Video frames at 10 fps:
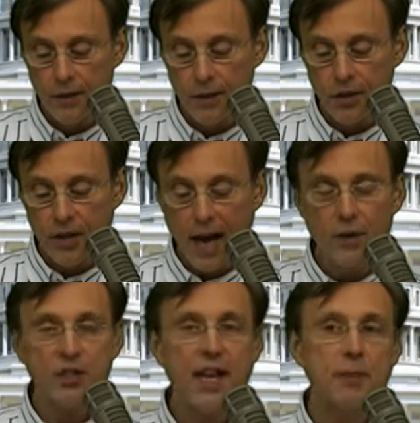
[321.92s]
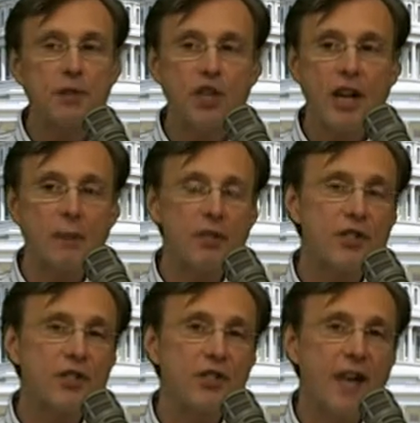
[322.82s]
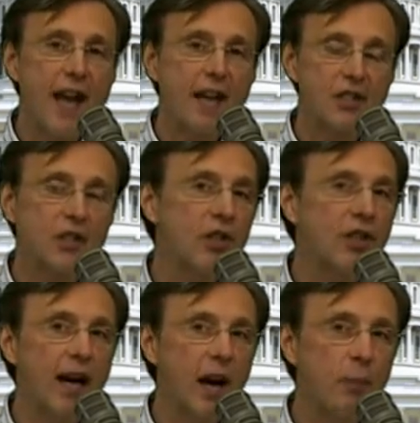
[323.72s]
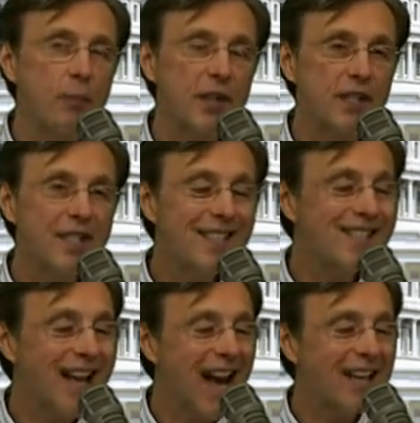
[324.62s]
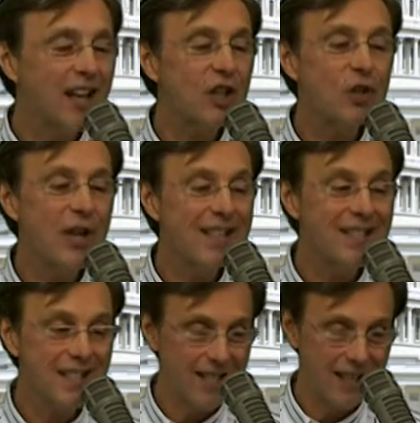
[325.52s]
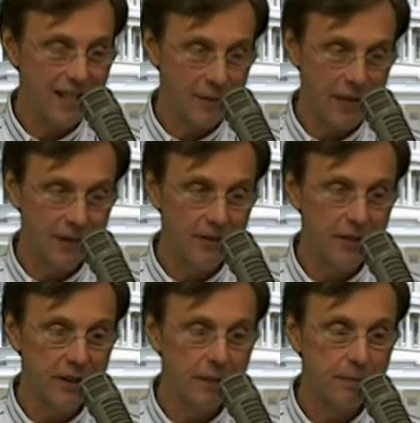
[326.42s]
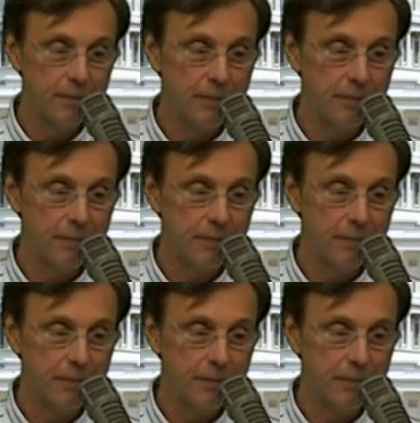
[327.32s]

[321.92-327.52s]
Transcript: So now Saxby Chambliss has to look out, because he's got a crazy guy coming after him.